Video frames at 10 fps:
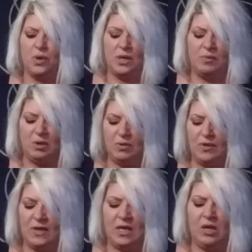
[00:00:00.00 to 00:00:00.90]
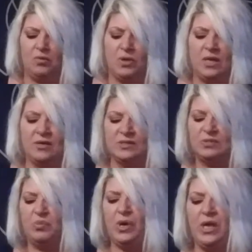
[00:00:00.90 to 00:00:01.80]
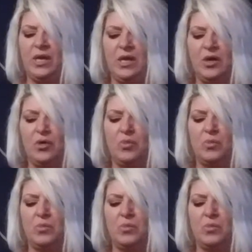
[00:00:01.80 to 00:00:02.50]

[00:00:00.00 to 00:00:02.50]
want to be with anyone else but Him.